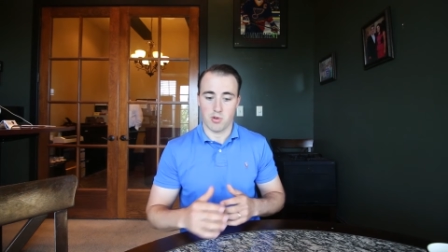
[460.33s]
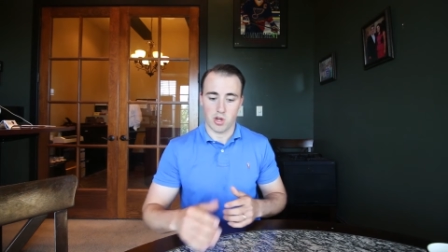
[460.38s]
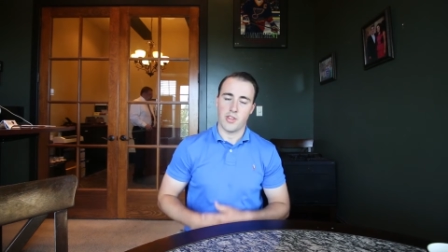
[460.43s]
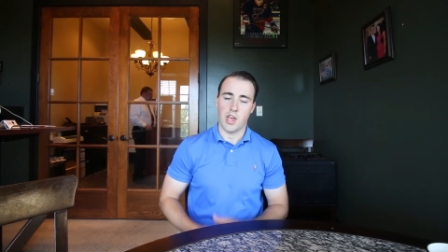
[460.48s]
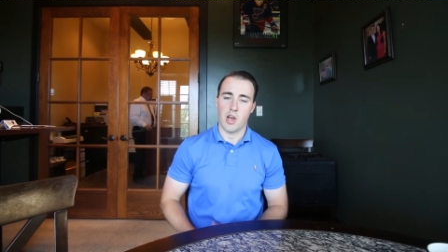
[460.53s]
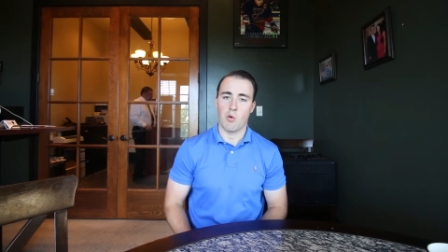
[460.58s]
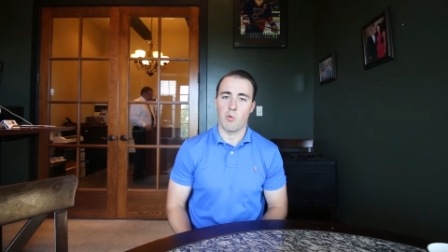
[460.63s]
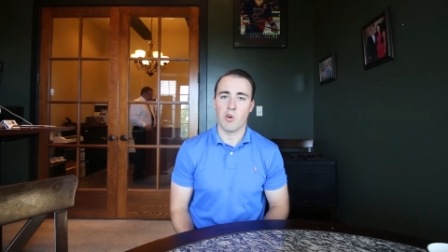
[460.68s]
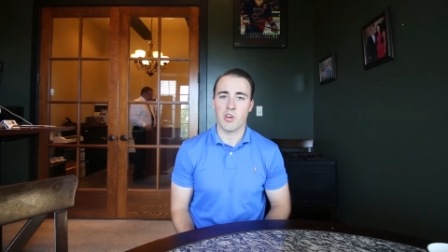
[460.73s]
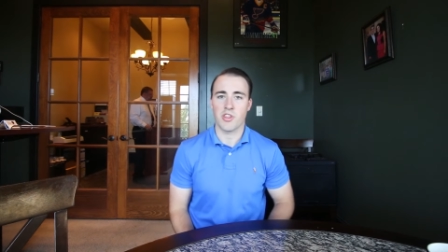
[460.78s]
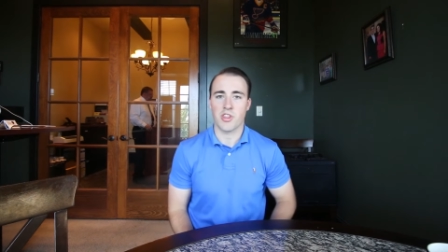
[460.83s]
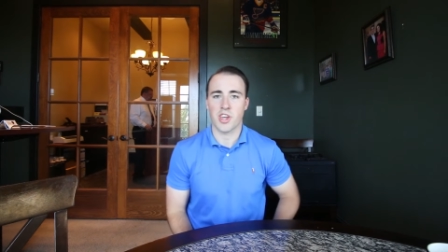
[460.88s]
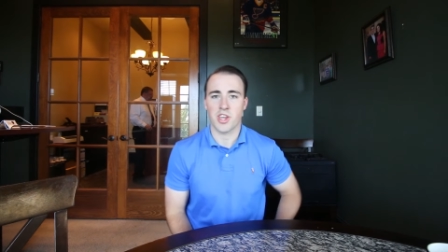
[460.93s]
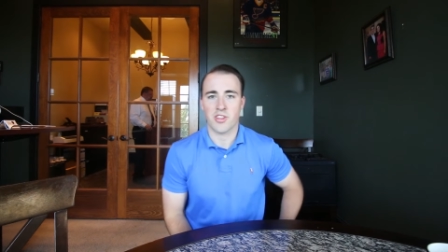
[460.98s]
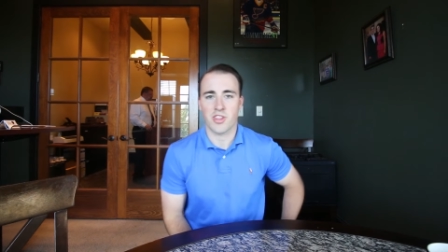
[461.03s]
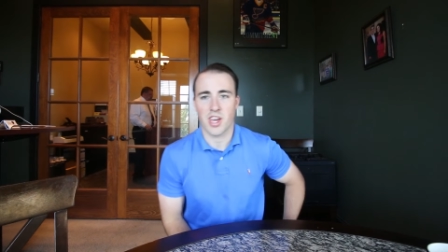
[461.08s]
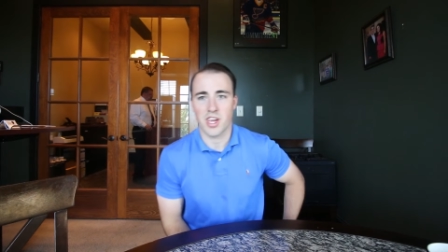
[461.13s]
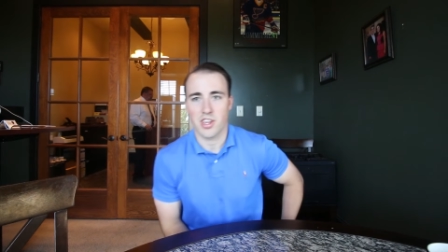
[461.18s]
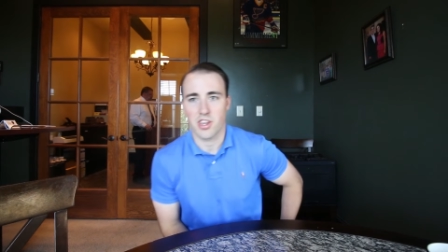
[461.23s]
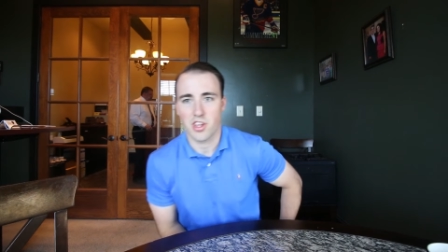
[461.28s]
Now, one
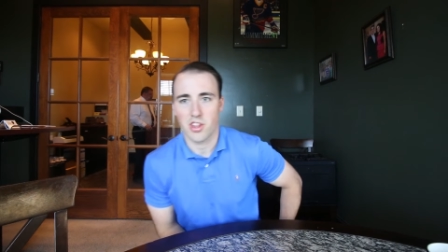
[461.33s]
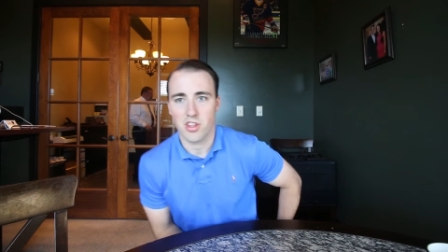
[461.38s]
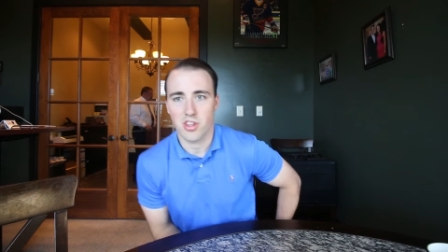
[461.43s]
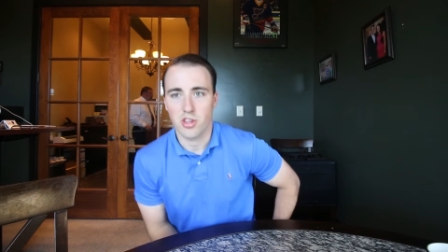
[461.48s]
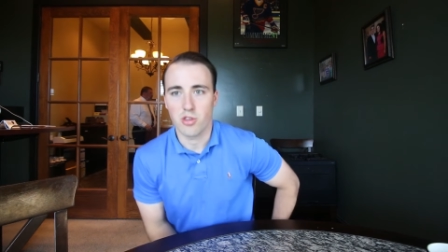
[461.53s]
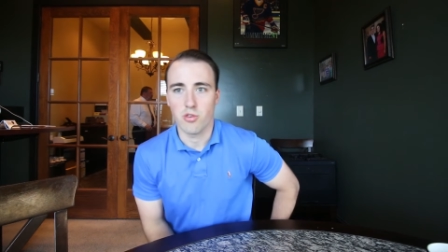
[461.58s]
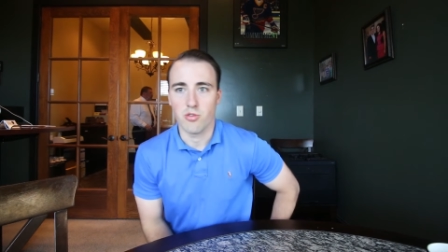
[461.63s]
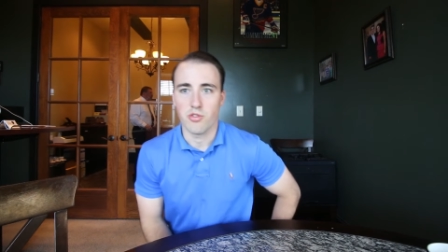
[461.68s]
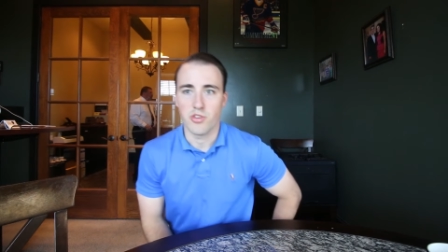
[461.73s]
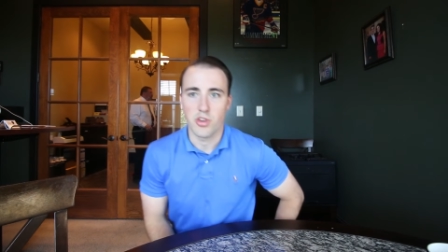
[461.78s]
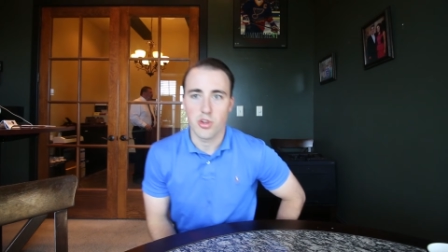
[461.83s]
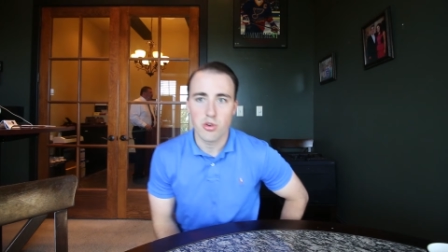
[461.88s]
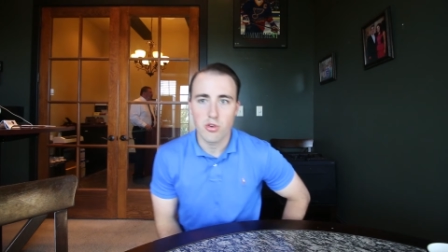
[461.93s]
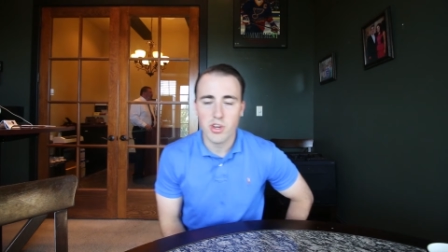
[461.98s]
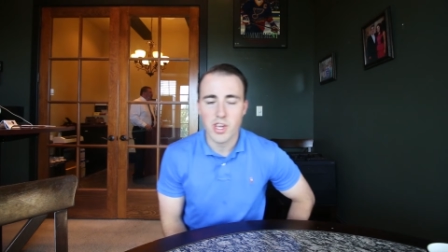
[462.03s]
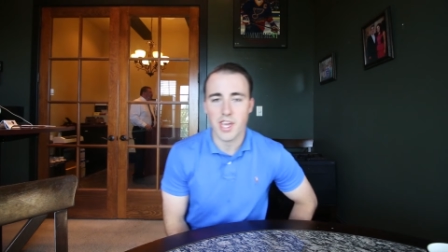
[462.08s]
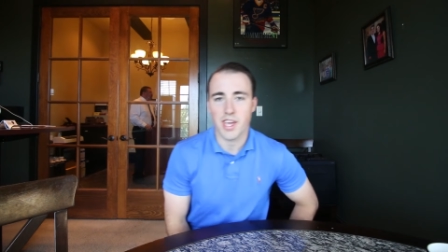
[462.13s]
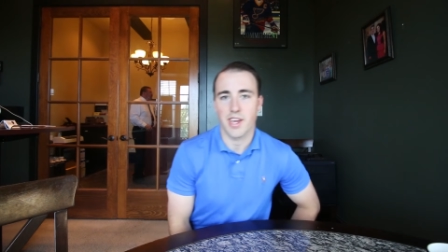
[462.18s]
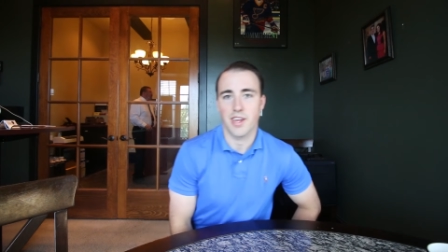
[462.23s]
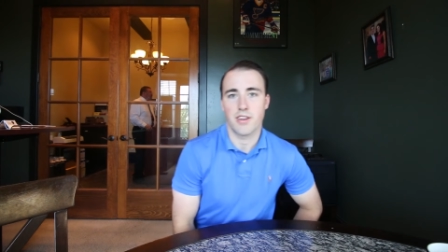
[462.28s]
thing that you
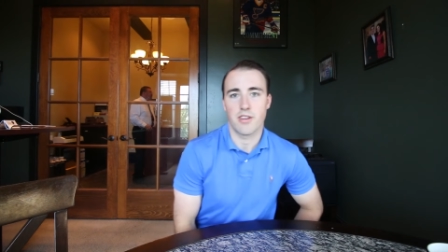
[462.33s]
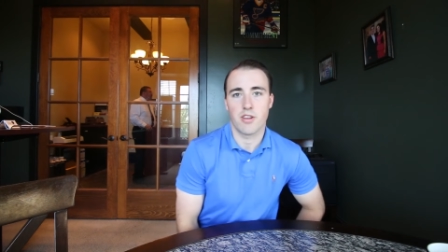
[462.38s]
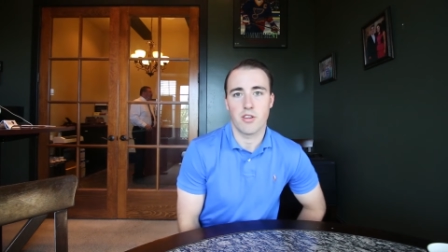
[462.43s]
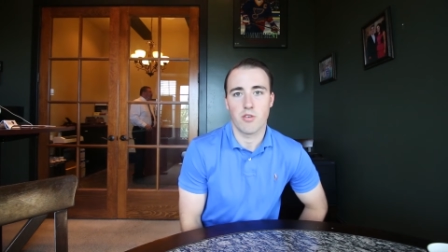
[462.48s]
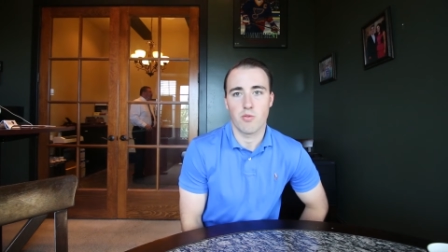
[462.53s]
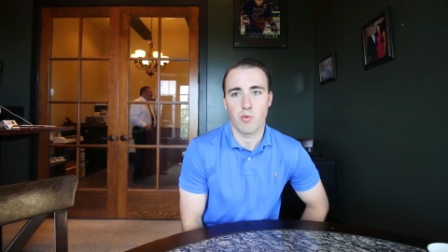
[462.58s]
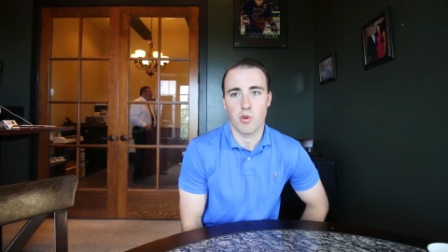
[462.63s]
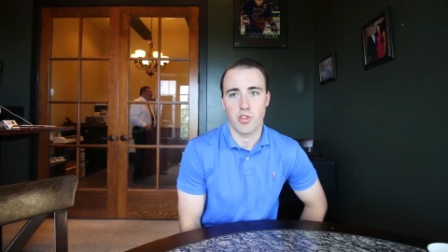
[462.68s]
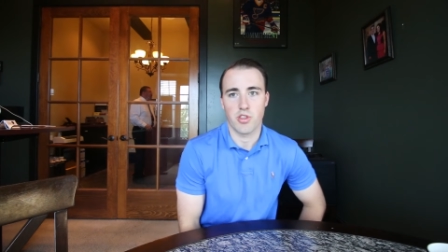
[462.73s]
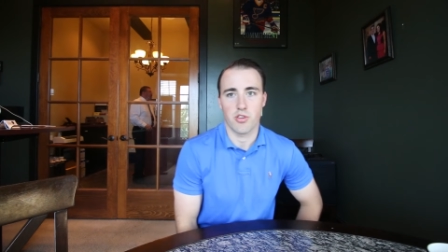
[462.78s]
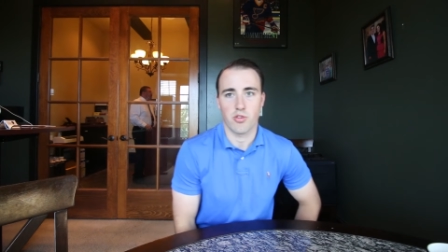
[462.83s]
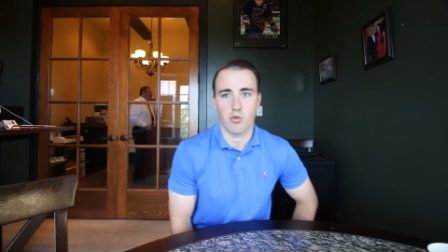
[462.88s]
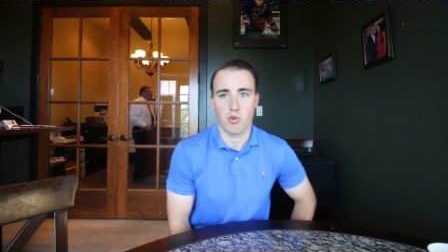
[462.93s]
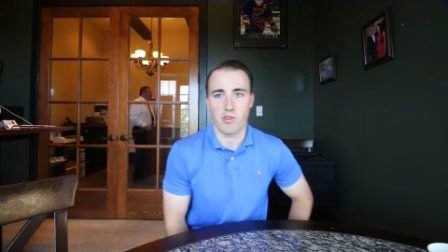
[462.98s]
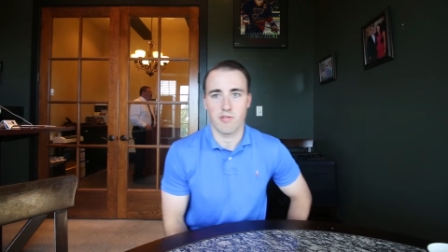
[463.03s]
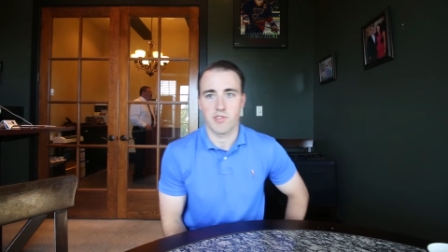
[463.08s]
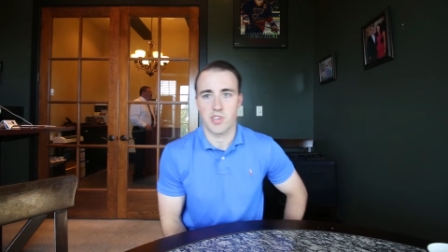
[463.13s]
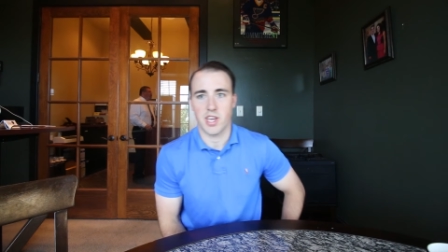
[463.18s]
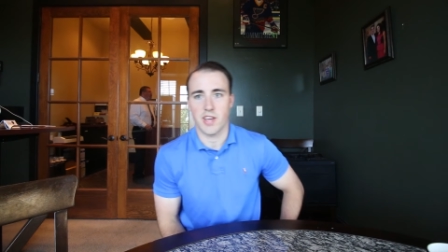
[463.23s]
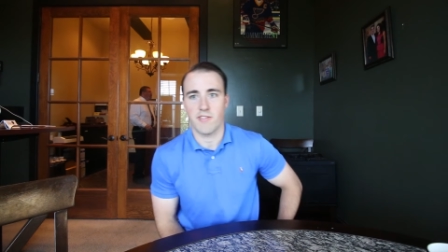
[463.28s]
do get with the
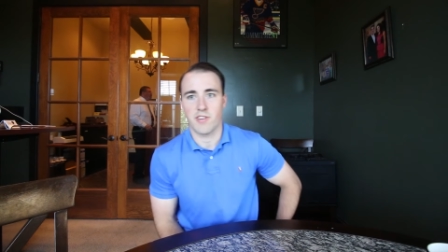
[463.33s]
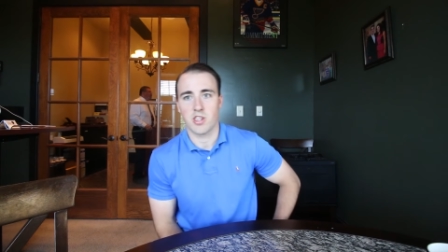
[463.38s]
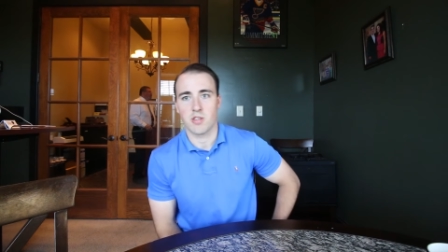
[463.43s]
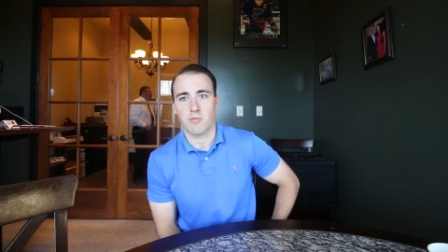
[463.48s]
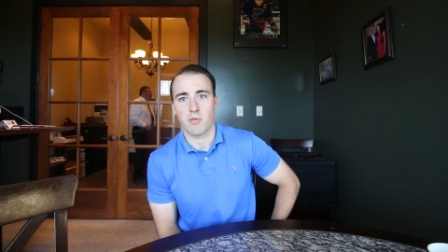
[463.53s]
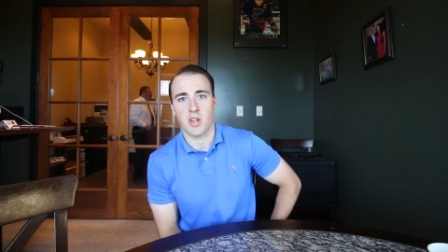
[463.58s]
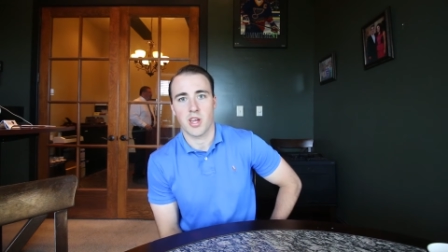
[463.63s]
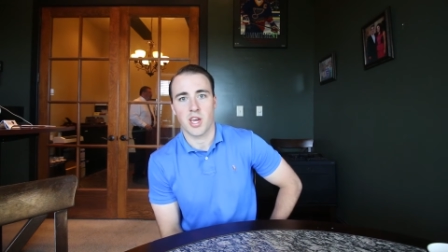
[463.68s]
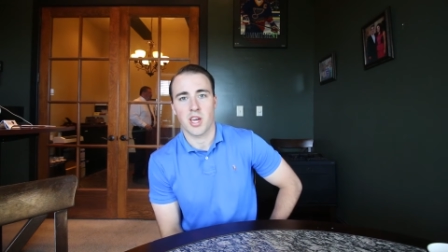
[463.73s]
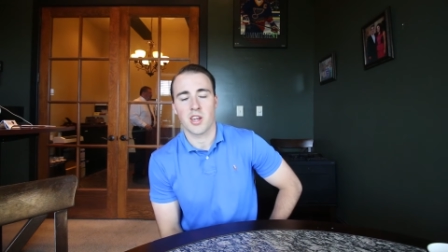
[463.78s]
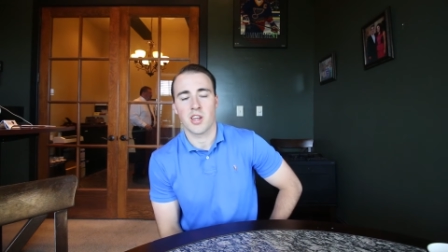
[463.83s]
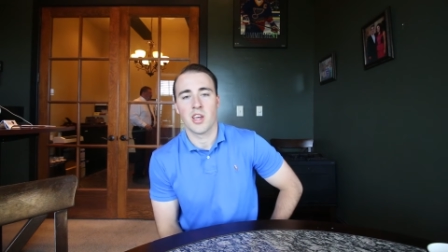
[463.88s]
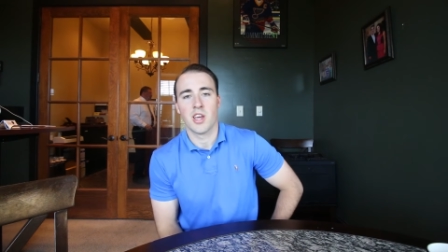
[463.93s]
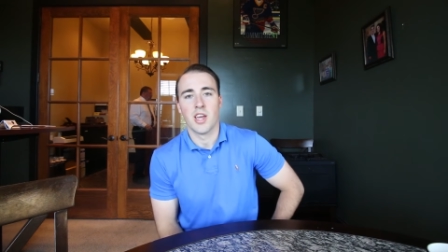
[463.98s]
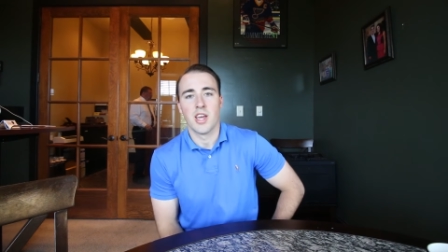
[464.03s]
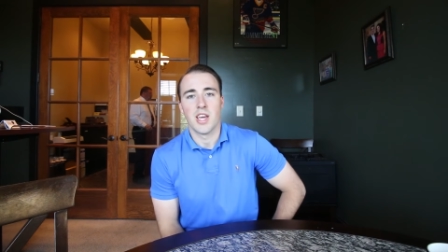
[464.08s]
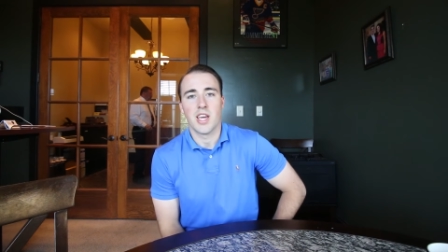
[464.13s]
Thrift Savings Plan